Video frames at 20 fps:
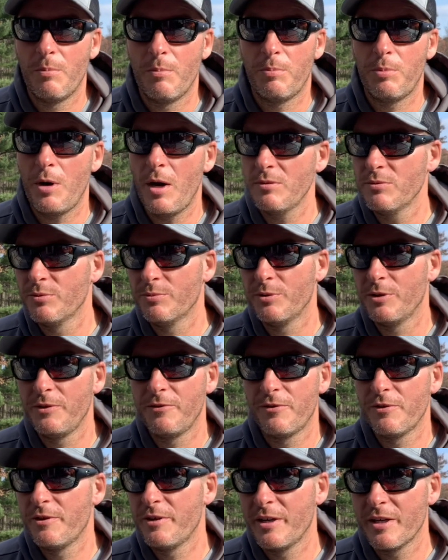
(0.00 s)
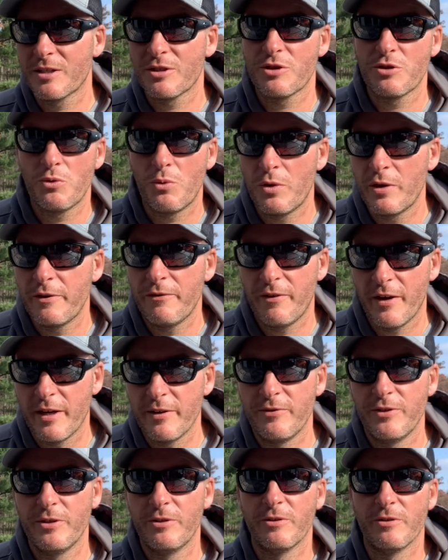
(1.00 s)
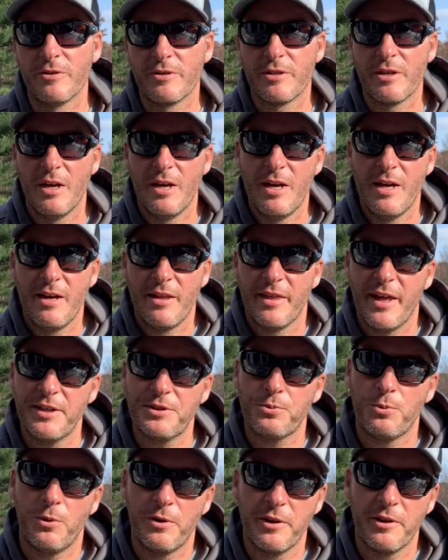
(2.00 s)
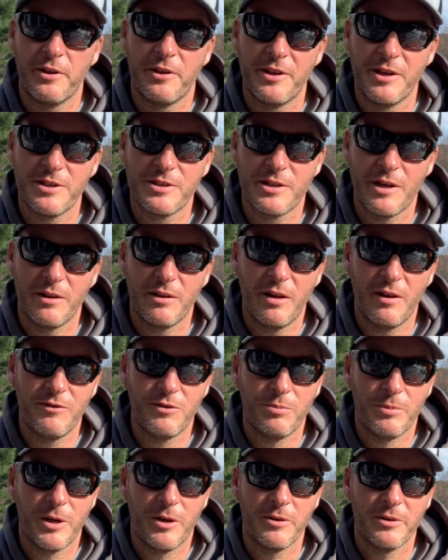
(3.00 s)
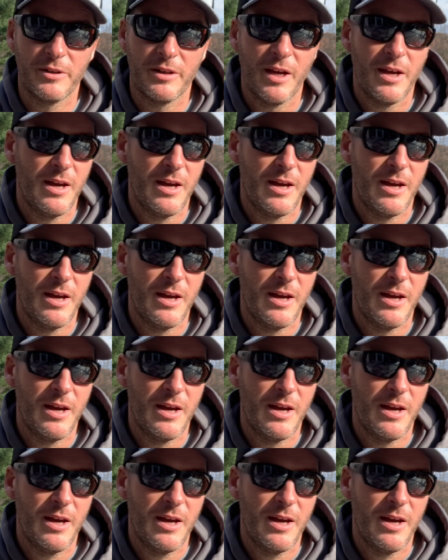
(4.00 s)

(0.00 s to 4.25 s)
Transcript: probably for the next 25 years. That's one of the things I love about it.